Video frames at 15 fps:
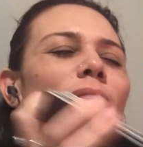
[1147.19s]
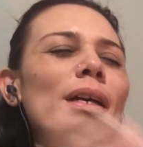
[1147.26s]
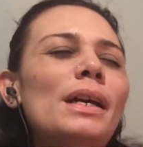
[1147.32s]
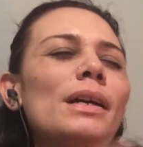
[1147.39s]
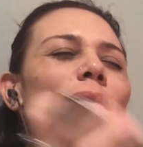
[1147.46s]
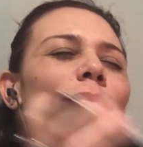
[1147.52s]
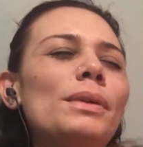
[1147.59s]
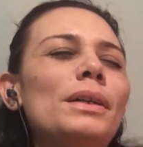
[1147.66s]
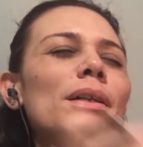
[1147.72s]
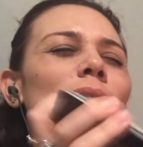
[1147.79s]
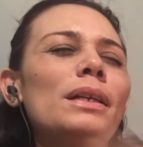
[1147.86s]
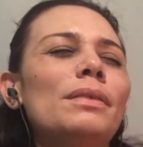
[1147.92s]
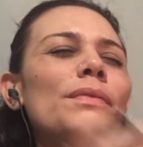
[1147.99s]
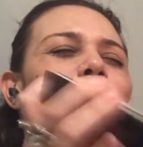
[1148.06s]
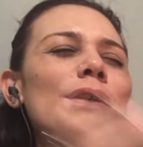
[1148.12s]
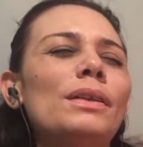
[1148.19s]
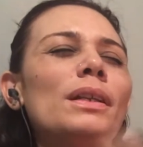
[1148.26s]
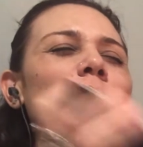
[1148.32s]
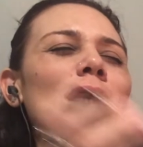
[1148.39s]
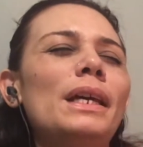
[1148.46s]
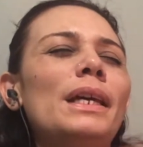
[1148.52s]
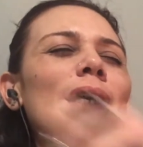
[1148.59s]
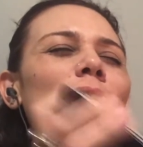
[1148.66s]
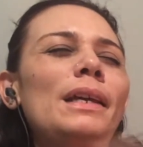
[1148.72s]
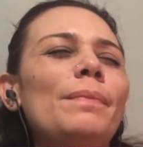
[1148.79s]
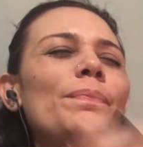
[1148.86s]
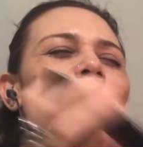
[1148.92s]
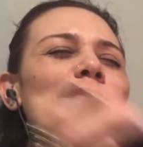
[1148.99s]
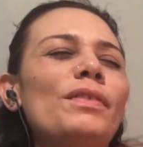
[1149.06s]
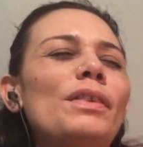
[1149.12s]
God, we are loving your
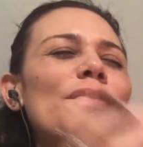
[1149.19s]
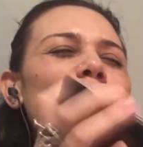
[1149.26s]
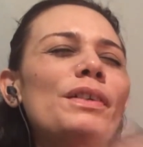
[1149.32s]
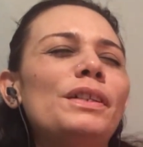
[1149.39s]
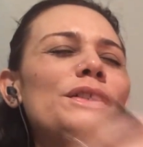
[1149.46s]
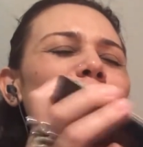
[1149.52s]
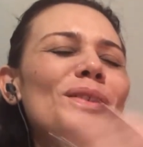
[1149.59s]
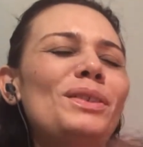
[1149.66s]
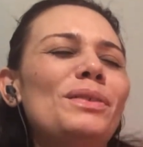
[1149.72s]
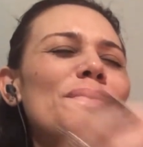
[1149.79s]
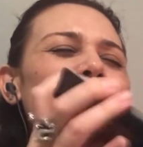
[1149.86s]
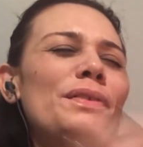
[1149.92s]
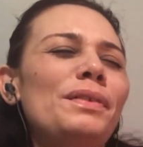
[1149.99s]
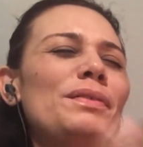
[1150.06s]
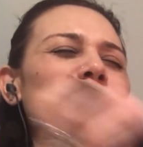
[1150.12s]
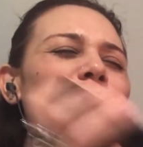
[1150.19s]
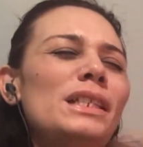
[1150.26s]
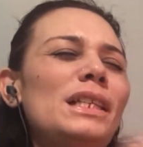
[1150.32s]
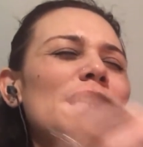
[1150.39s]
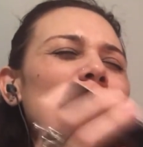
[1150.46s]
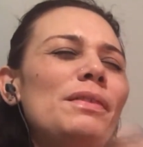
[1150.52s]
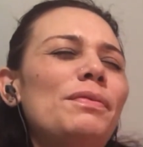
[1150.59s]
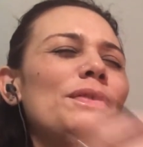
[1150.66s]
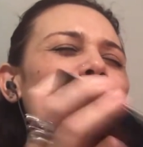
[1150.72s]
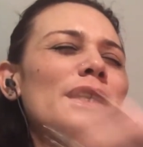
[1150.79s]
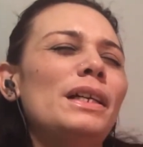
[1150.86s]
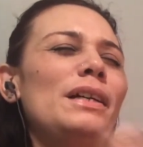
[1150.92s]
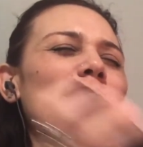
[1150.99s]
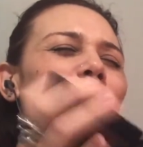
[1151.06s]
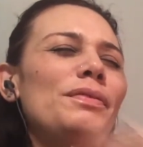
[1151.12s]
light from the 1st to the 15th for
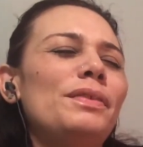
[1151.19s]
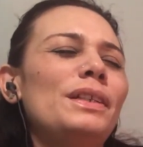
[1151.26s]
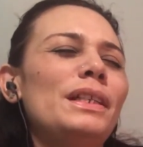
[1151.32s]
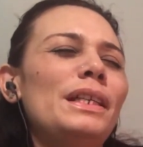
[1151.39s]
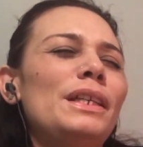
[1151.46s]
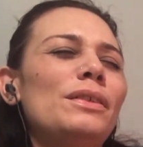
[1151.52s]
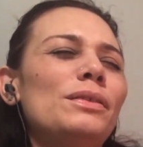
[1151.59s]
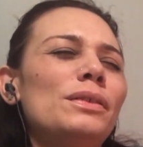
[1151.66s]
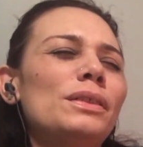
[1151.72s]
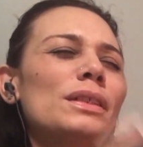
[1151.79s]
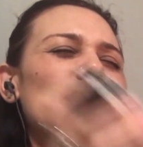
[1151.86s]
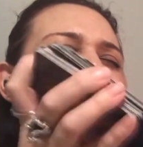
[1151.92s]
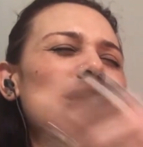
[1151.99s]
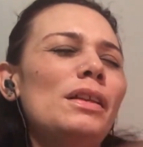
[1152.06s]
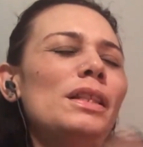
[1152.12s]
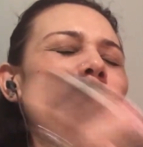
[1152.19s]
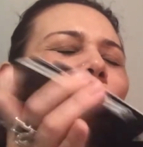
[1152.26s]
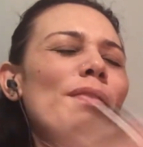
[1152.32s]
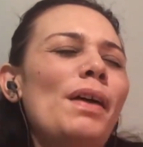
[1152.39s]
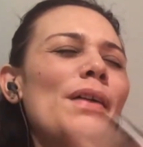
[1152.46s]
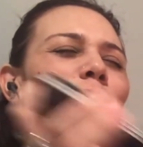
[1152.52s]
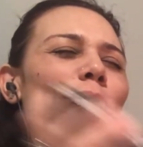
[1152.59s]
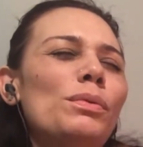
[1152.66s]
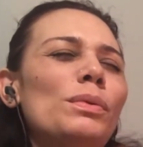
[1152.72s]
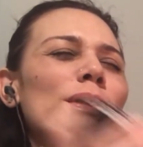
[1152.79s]
love for Leo, the 5 of